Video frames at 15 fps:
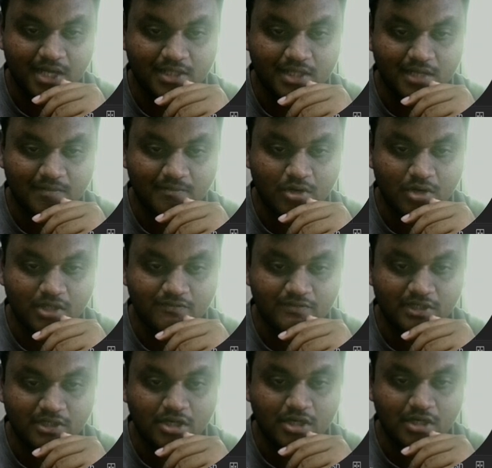title and body
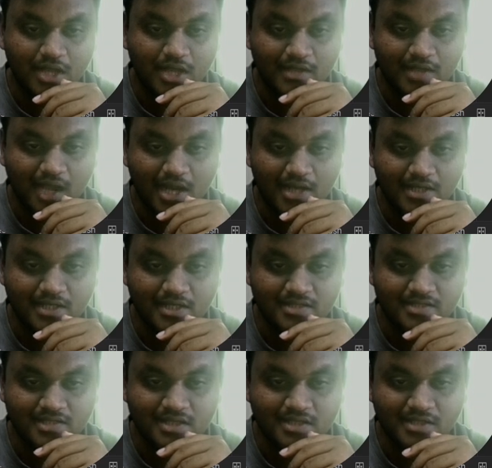we got, and ID
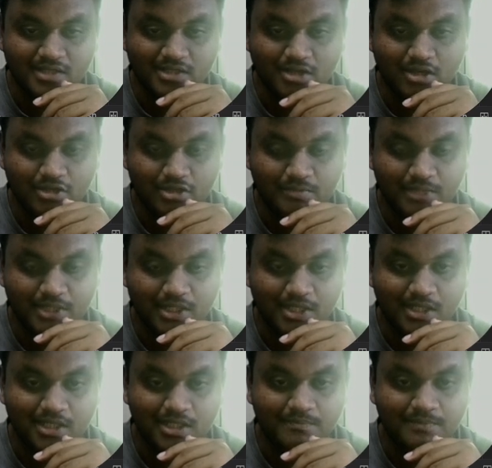is generated
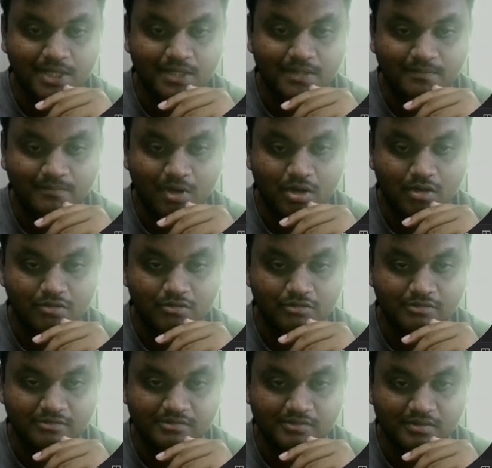automatically by
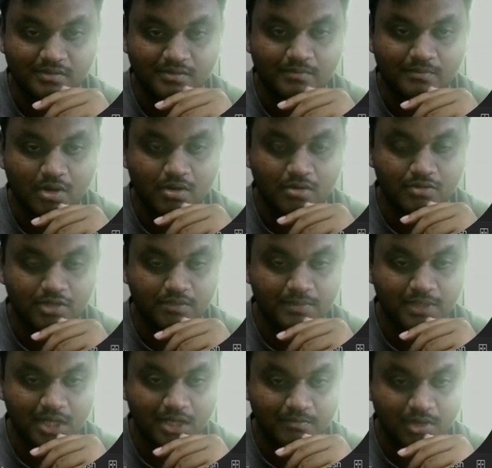mongoose,
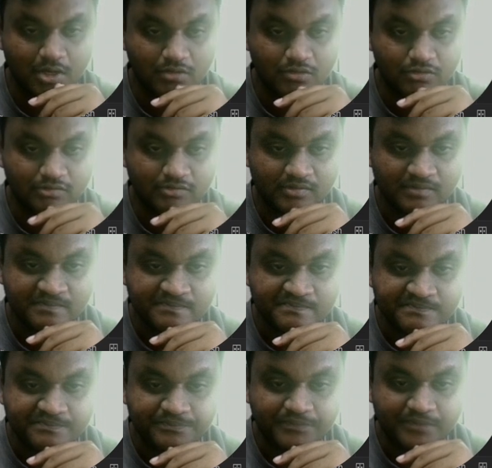mongodb or mongoose,
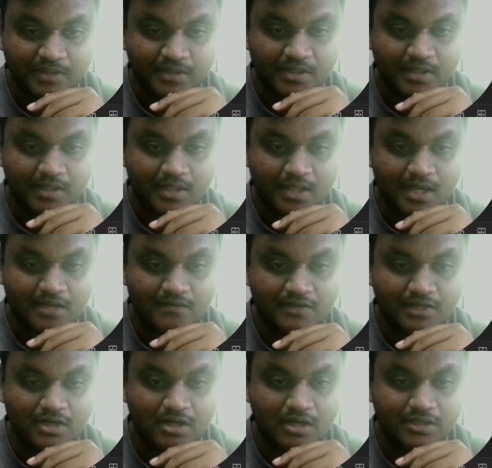
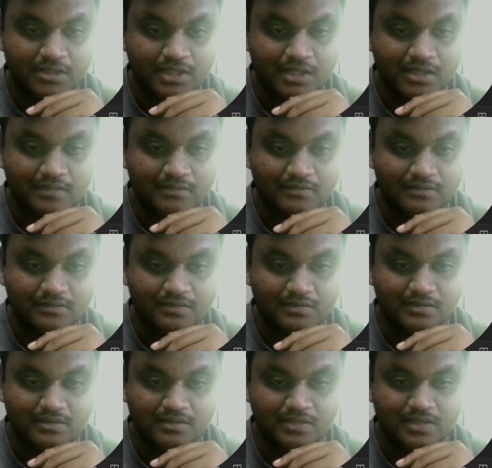and we got the
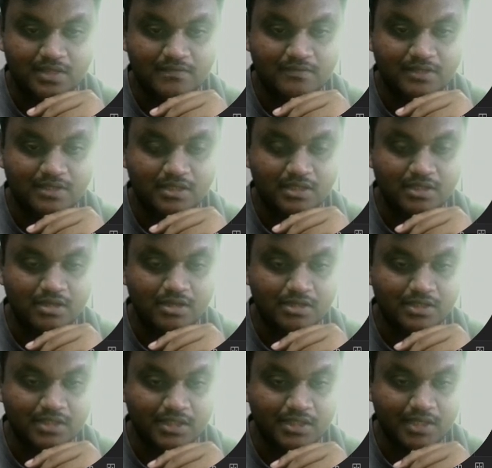Here we
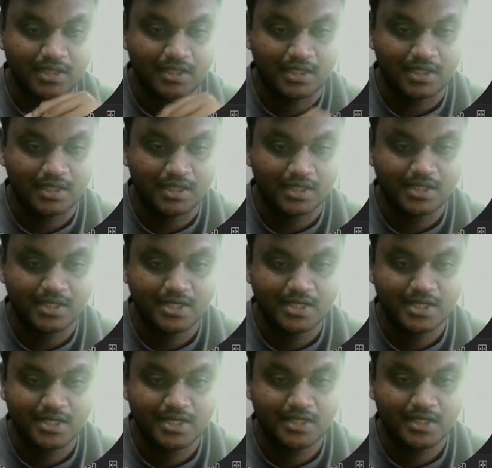got that
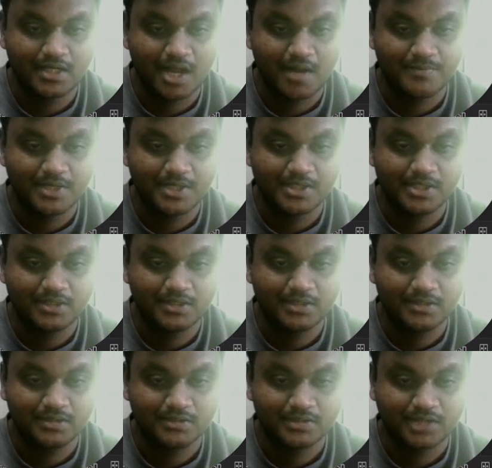created at and
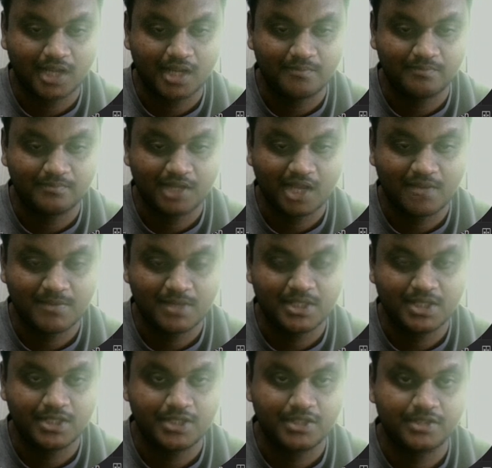updated time
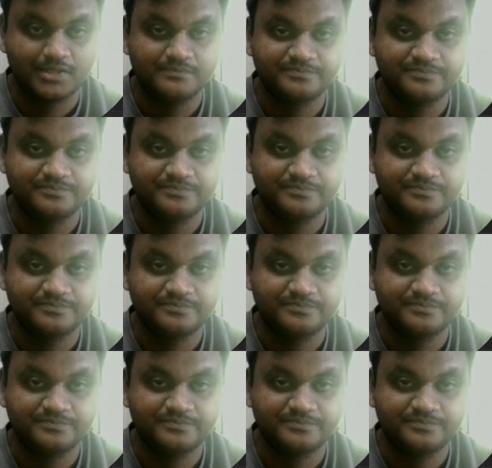and date.